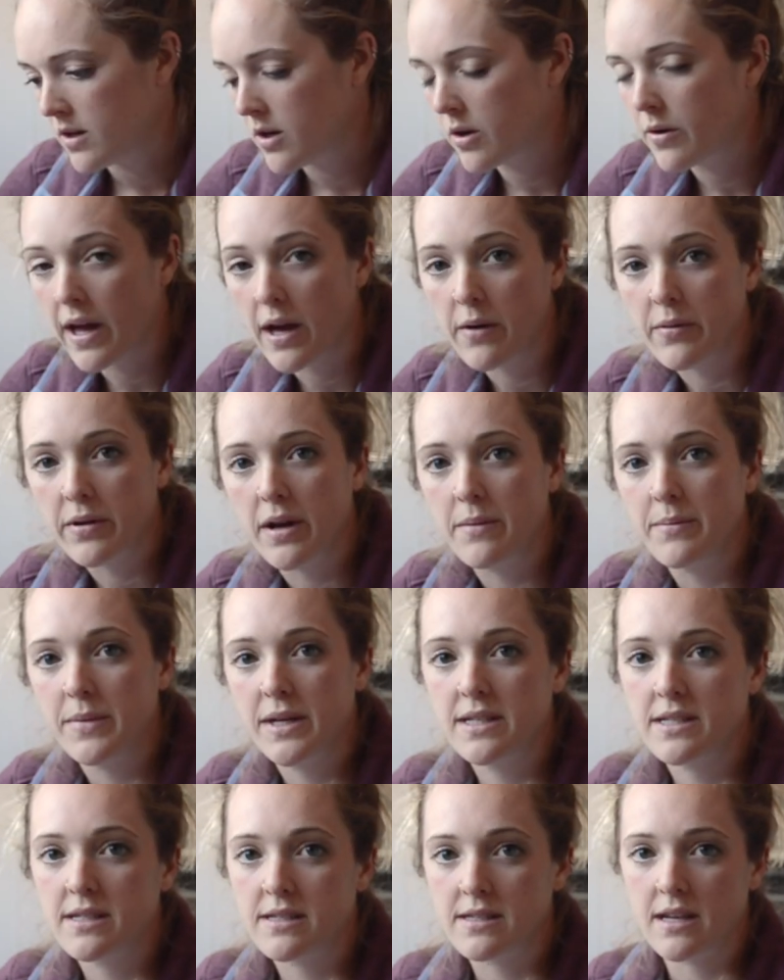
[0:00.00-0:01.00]
Okay, what I
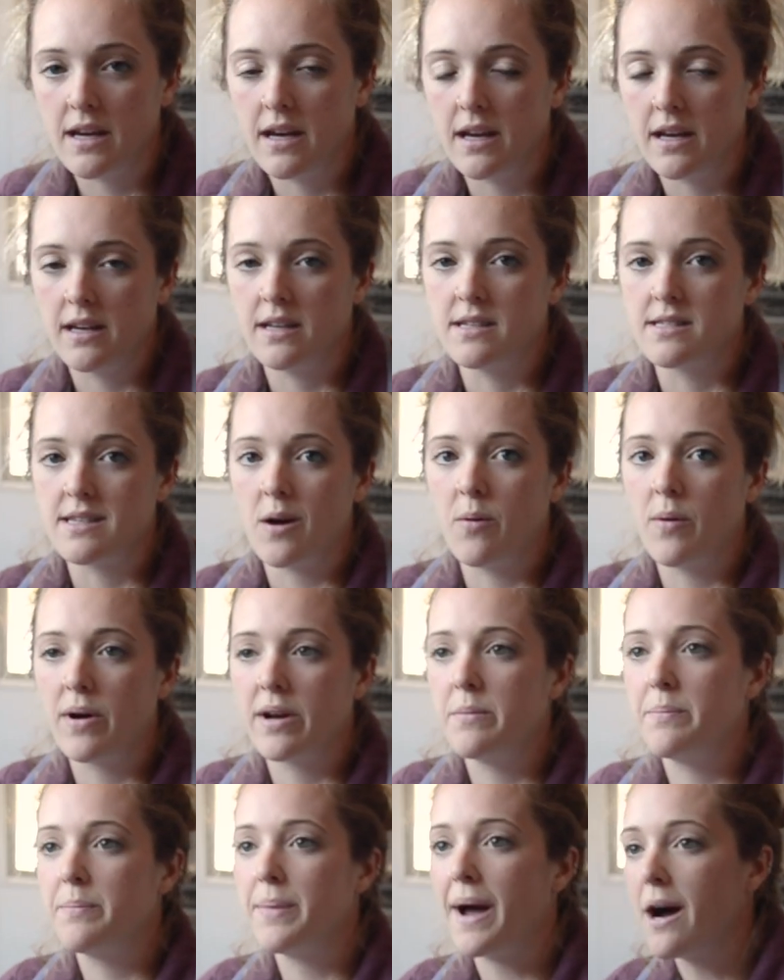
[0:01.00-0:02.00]
mean to say is I
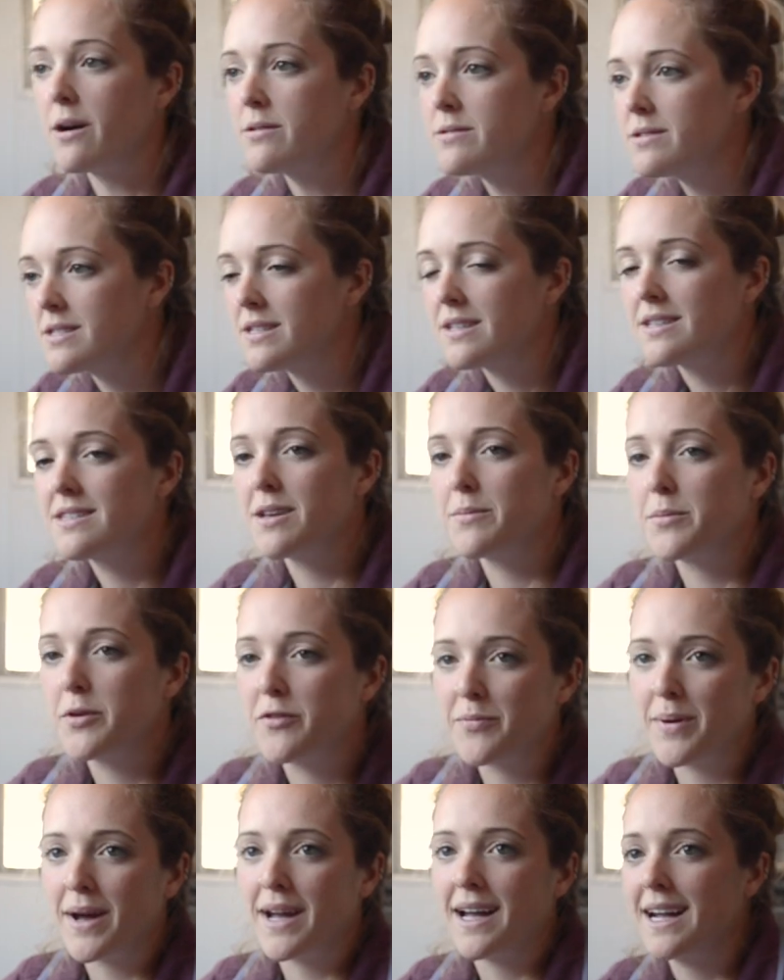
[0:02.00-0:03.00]
want to bounce some
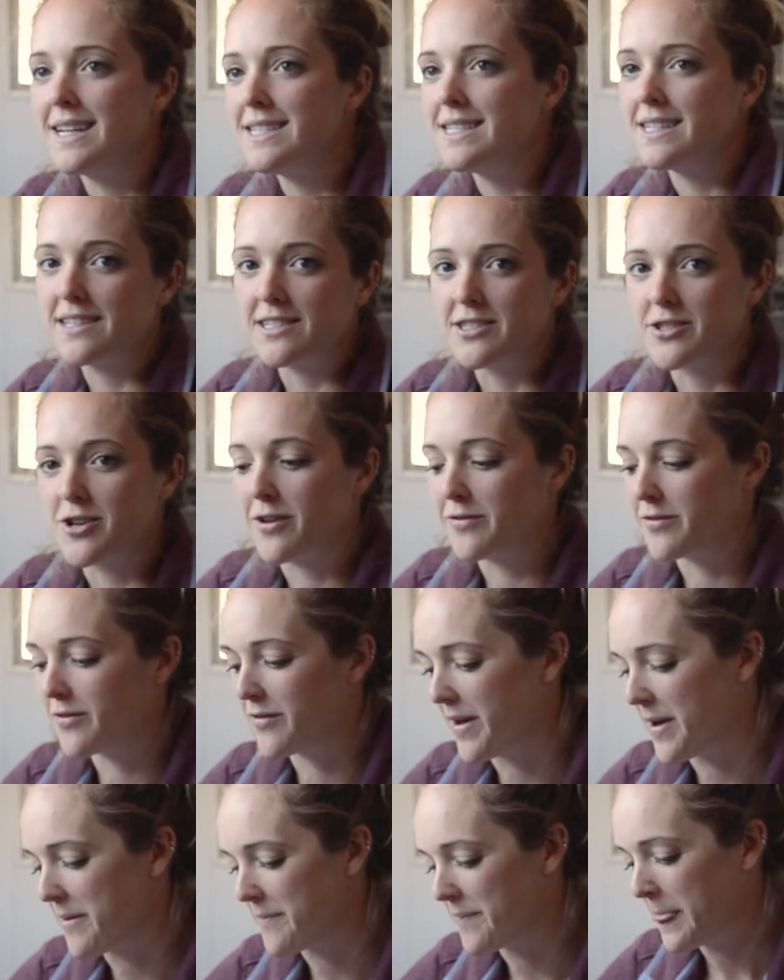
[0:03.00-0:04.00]
of my ideas off of
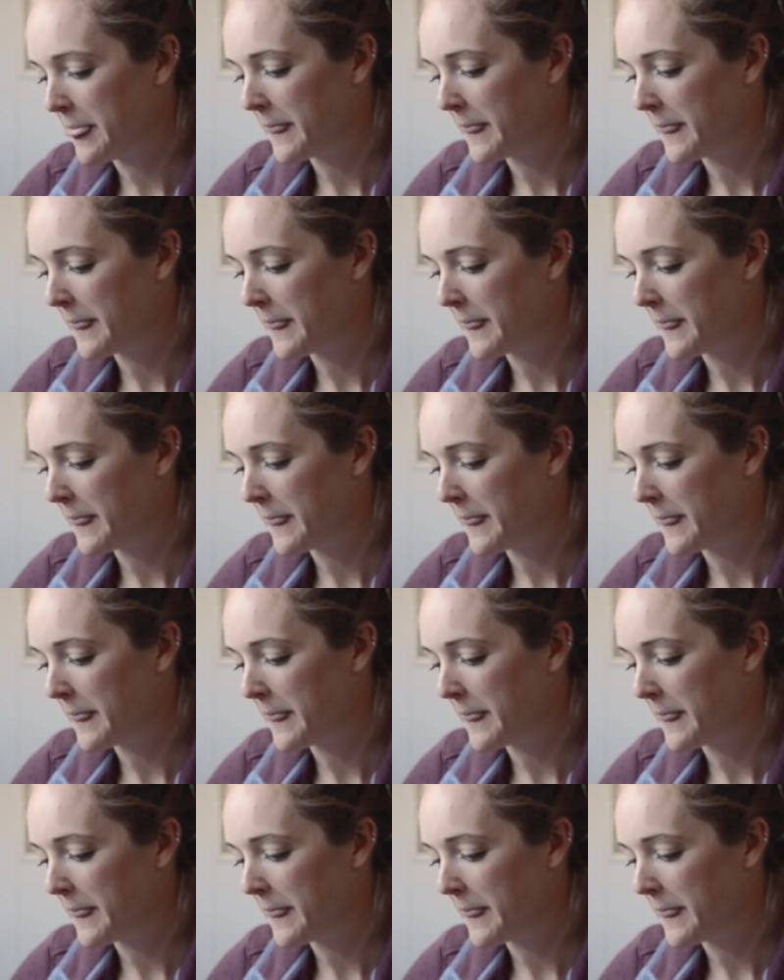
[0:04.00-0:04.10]
him.